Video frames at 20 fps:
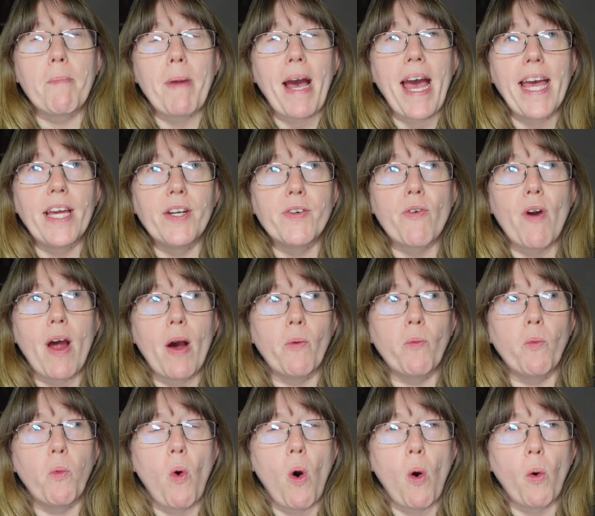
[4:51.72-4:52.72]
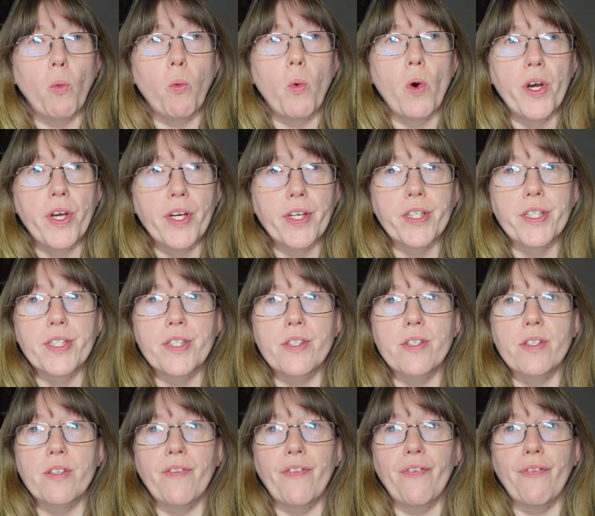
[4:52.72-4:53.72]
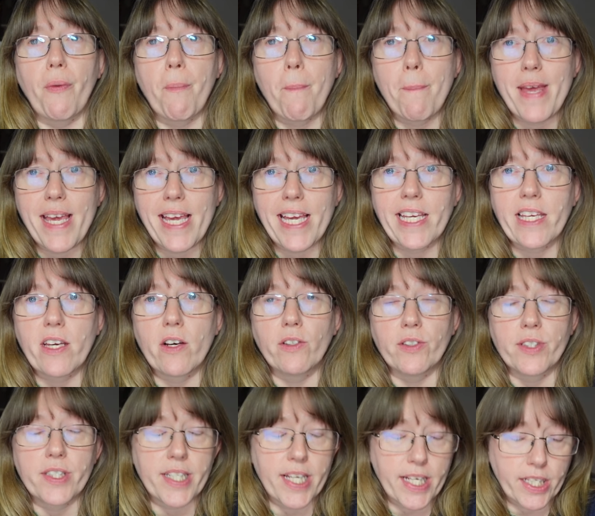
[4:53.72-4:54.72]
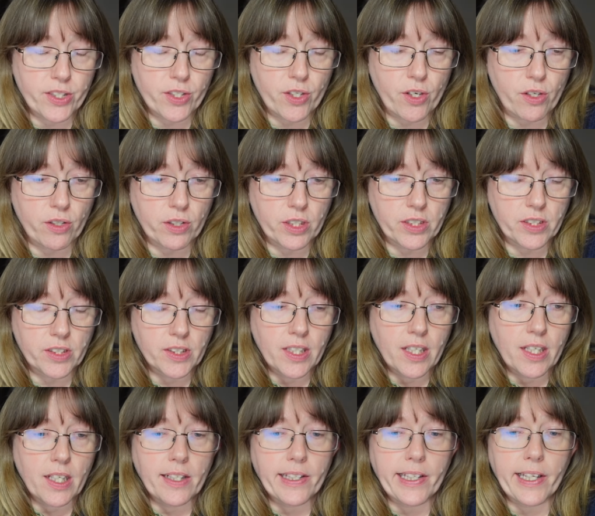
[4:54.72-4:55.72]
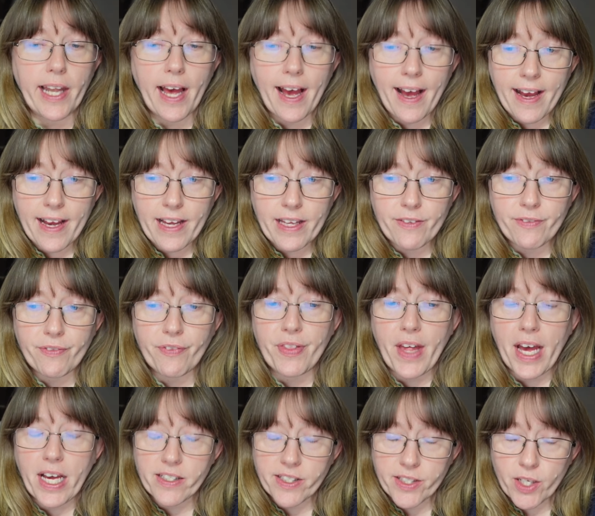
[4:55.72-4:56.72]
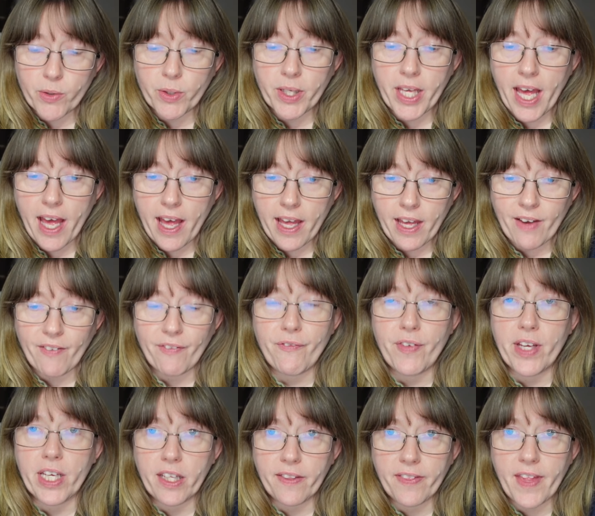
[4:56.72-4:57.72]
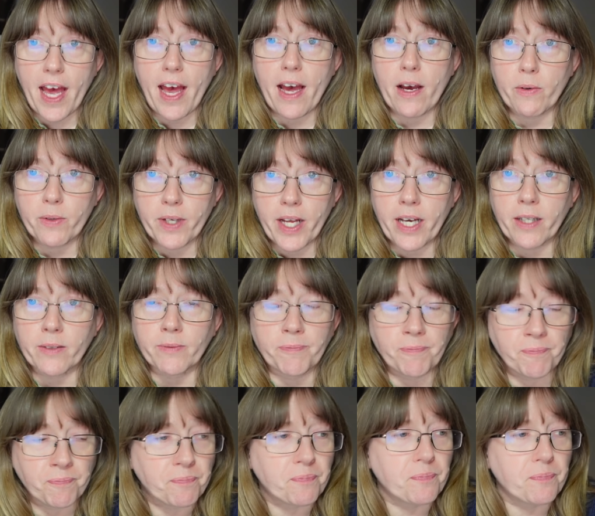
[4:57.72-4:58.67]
head around what works for me on TikTok. Live, that's okay. I figured that out now.